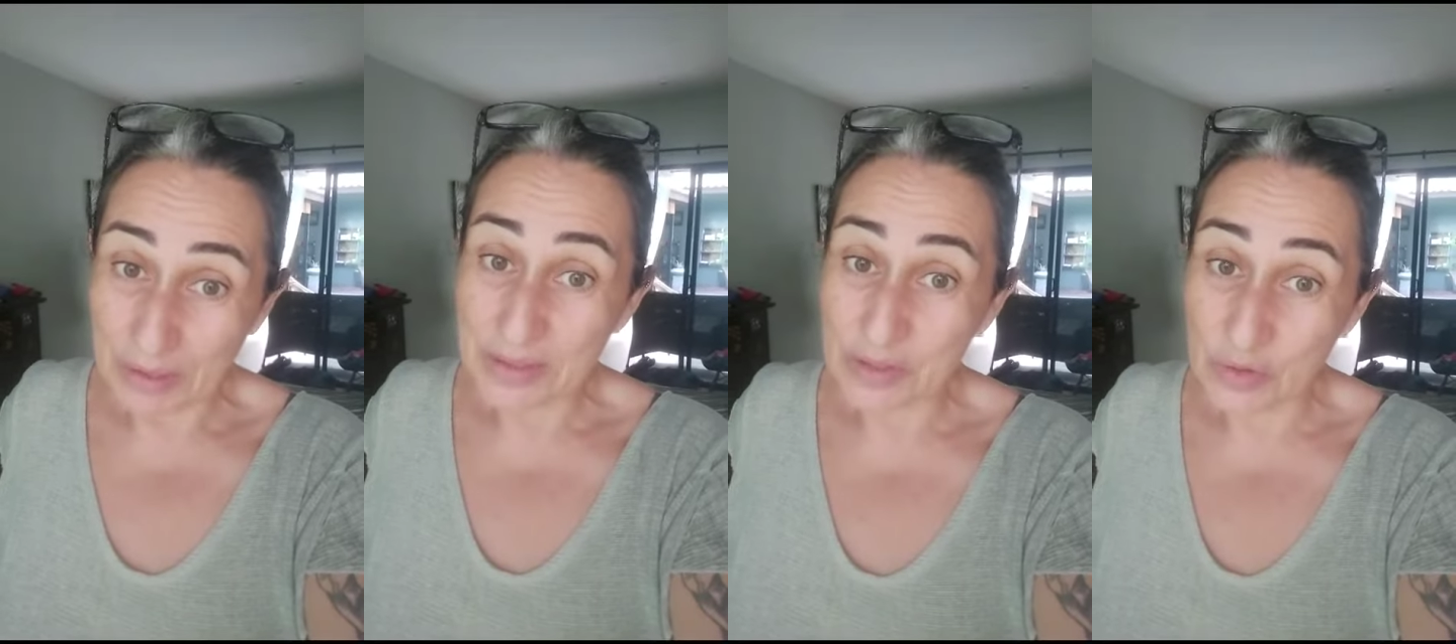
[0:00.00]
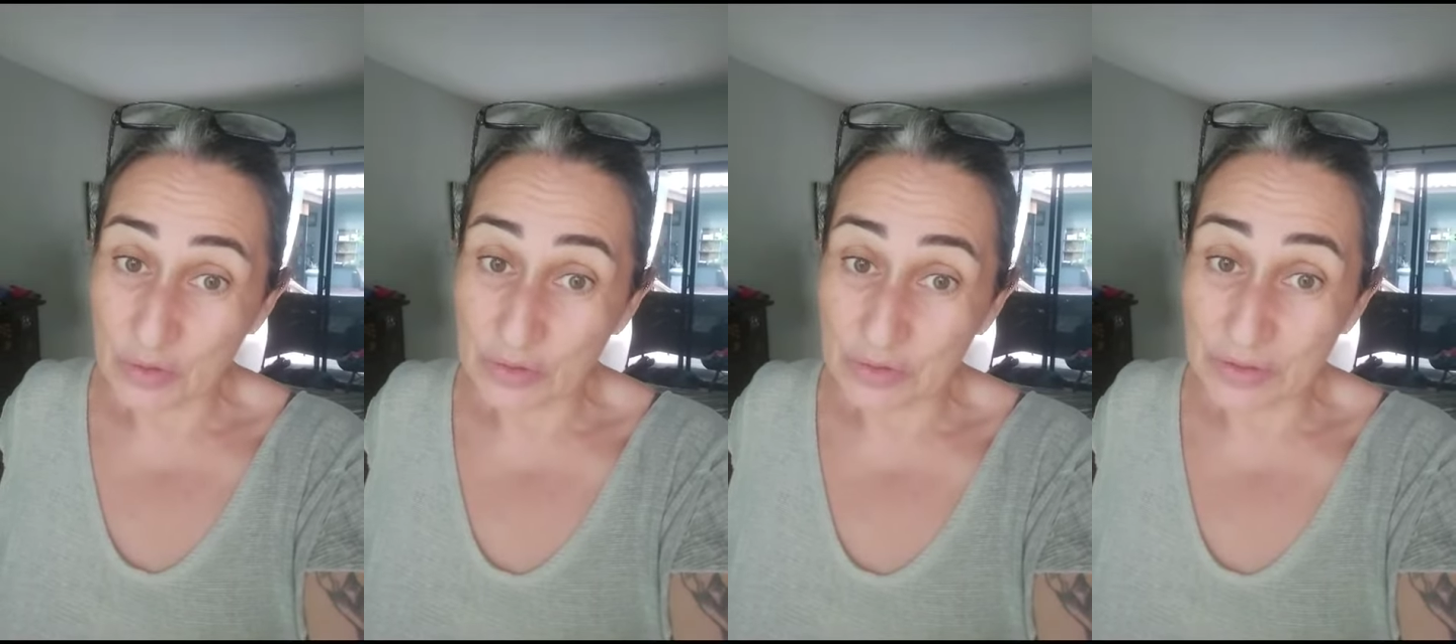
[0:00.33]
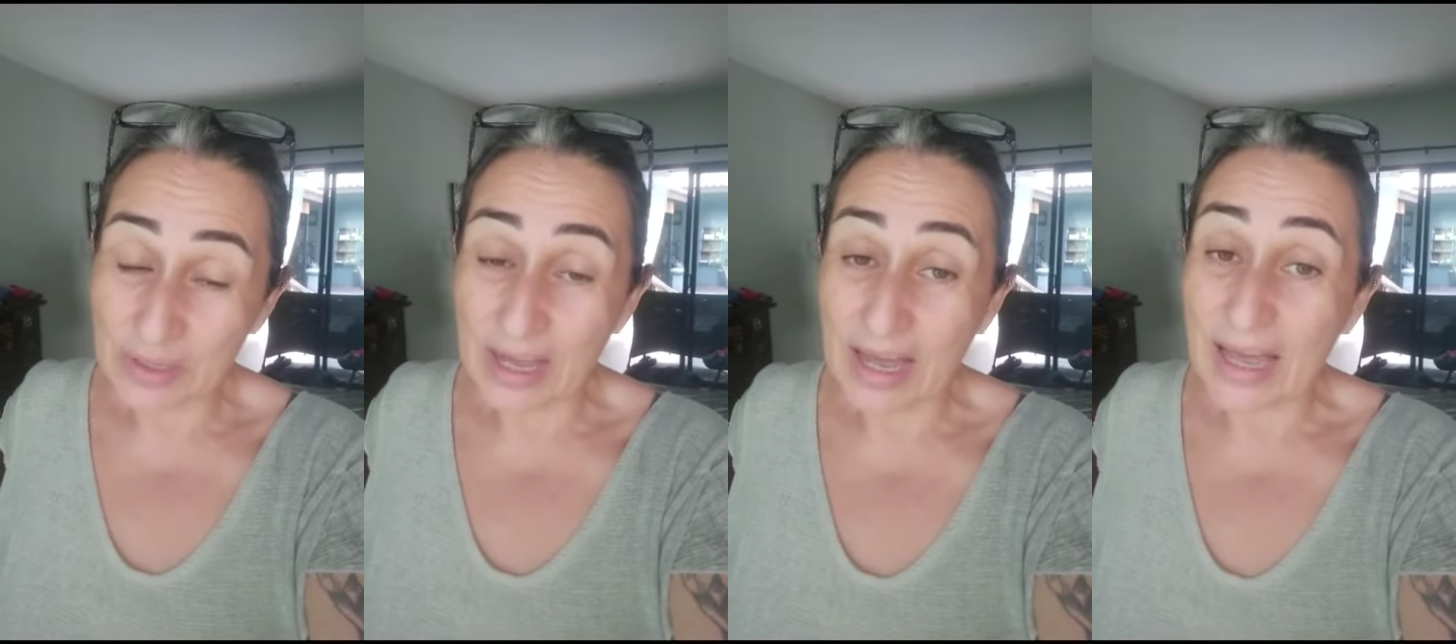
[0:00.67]
years old,
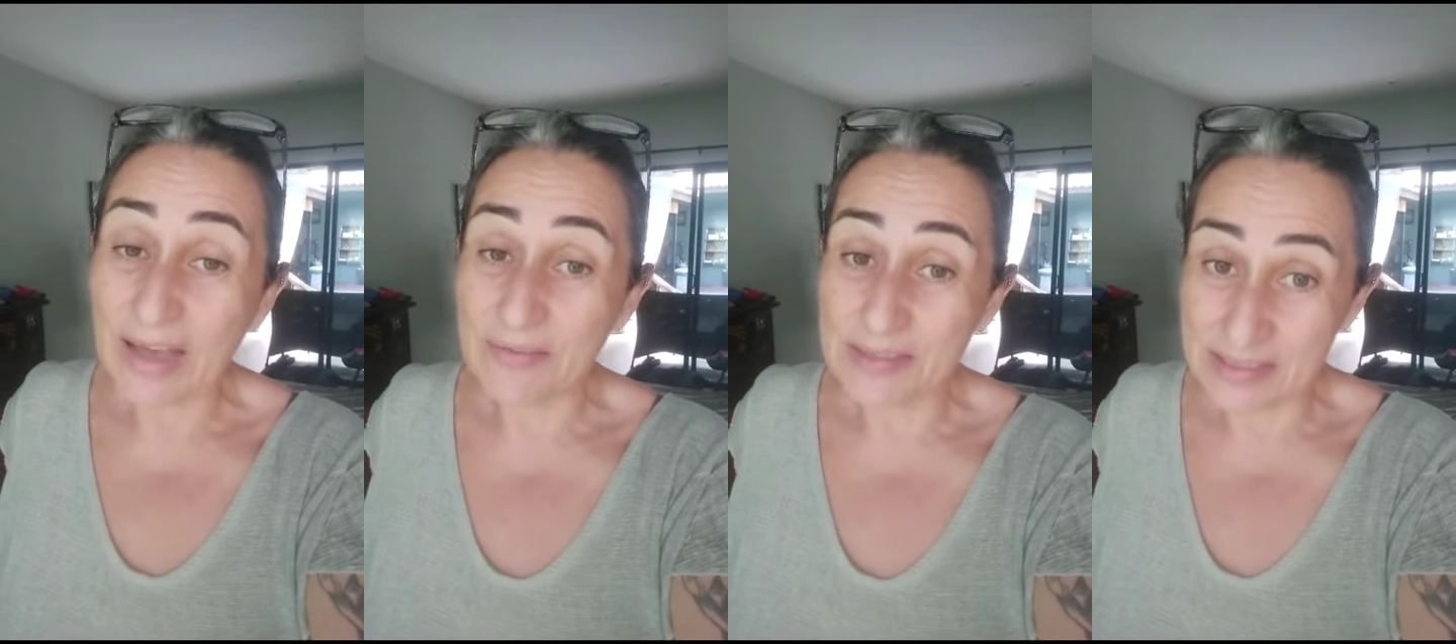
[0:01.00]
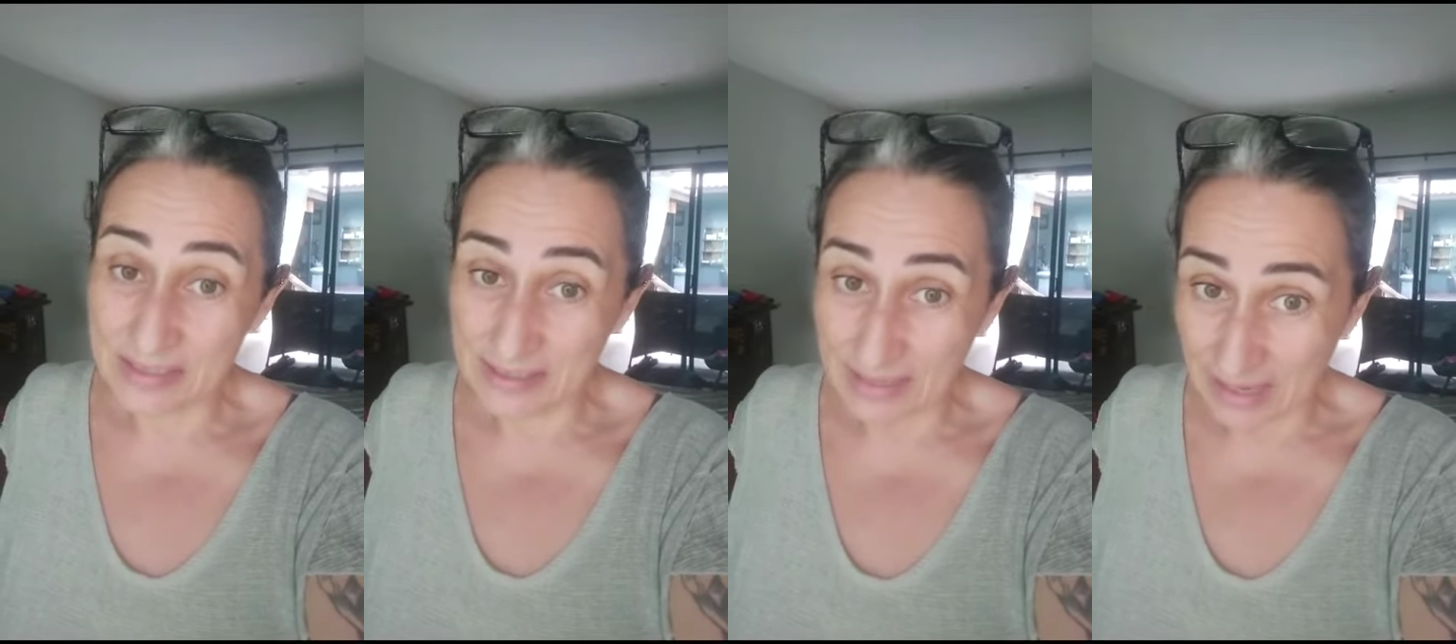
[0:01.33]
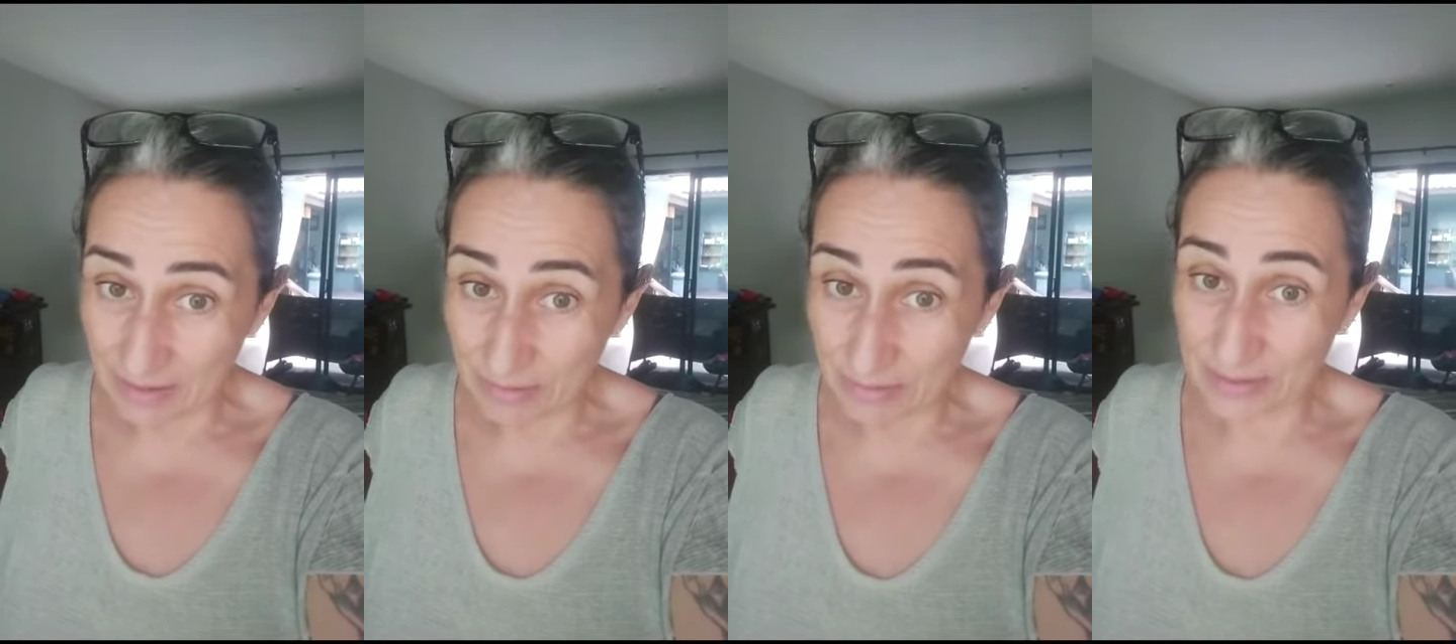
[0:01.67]
I have seen
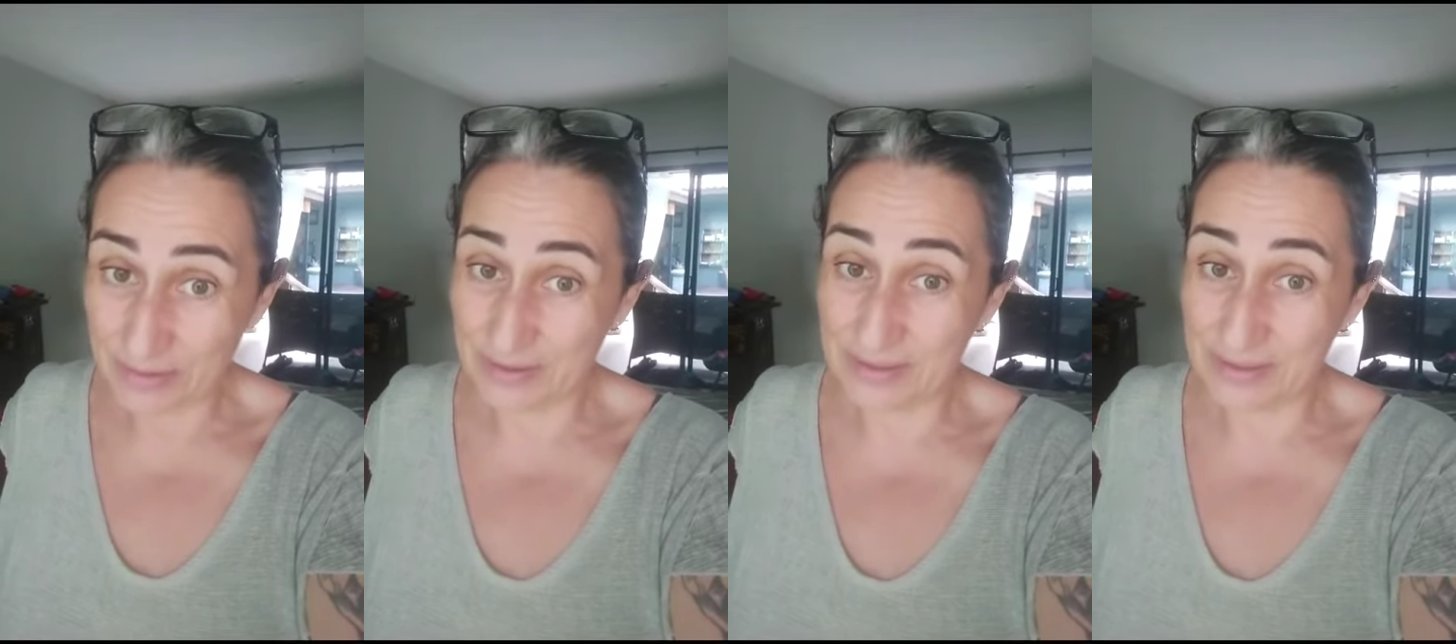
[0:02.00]
life,